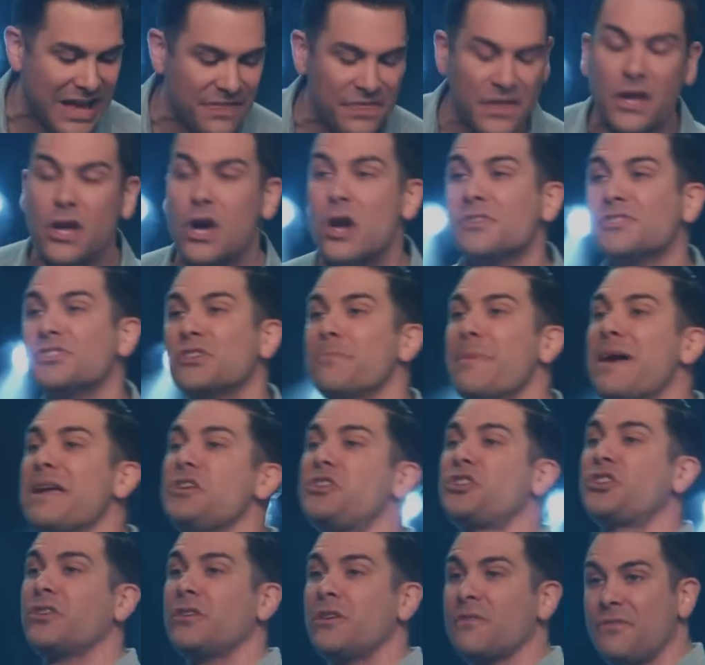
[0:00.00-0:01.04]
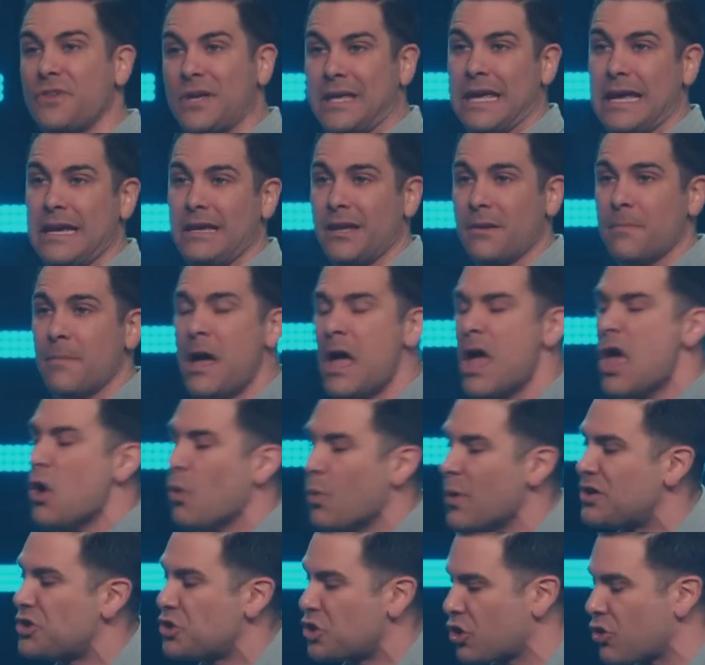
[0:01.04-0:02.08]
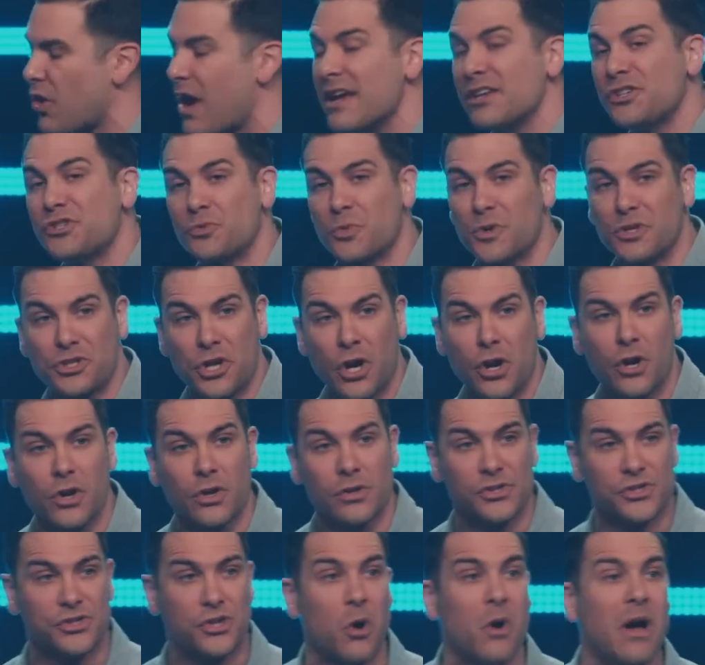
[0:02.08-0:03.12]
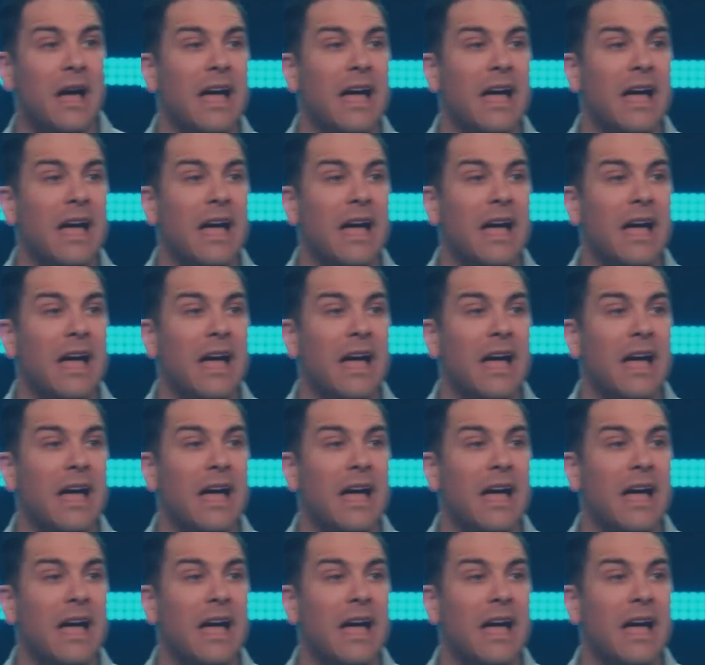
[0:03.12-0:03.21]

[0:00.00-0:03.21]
and the consummation of the kingdom, which Christ returns. So